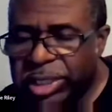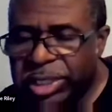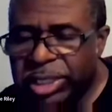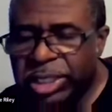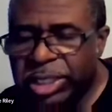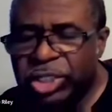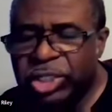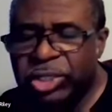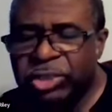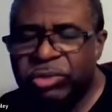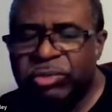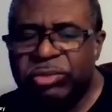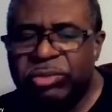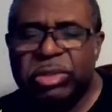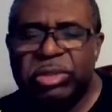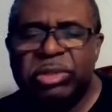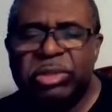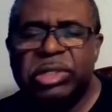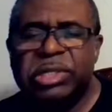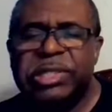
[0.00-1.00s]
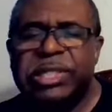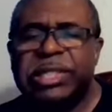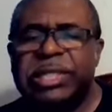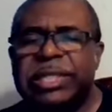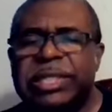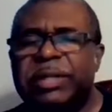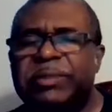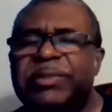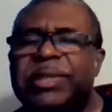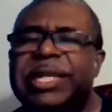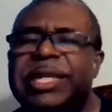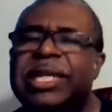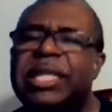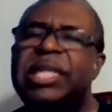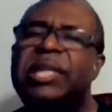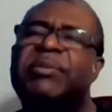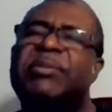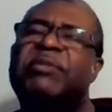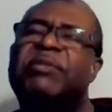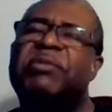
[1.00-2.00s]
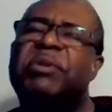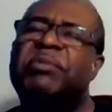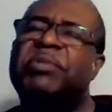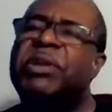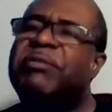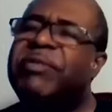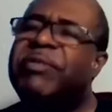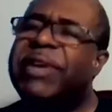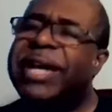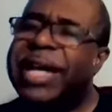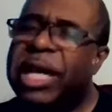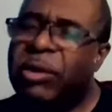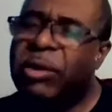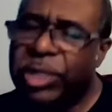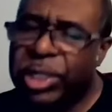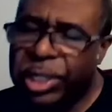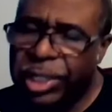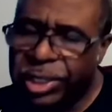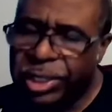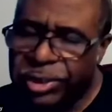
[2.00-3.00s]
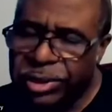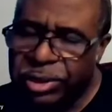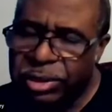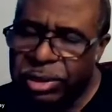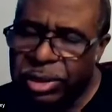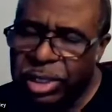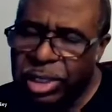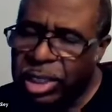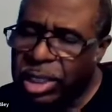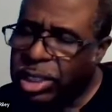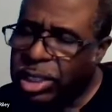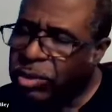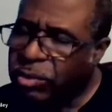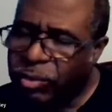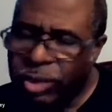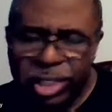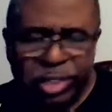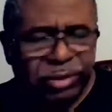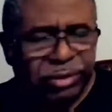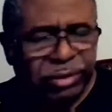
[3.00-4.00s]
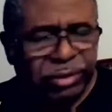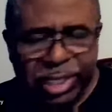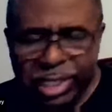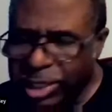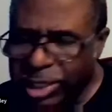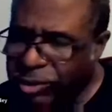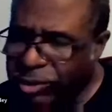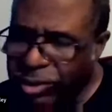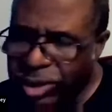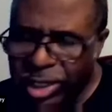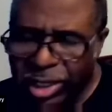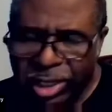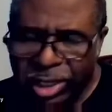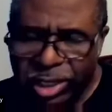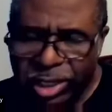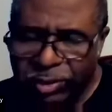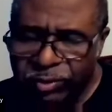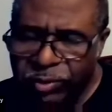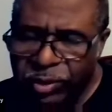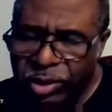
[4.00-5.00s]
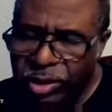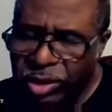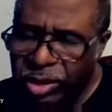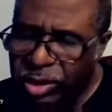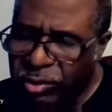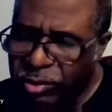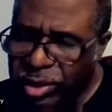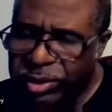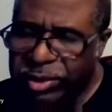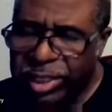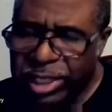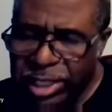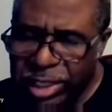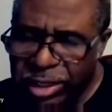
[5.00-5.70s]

It is you, Lord, that kept the enemy from devouring us. We thank you we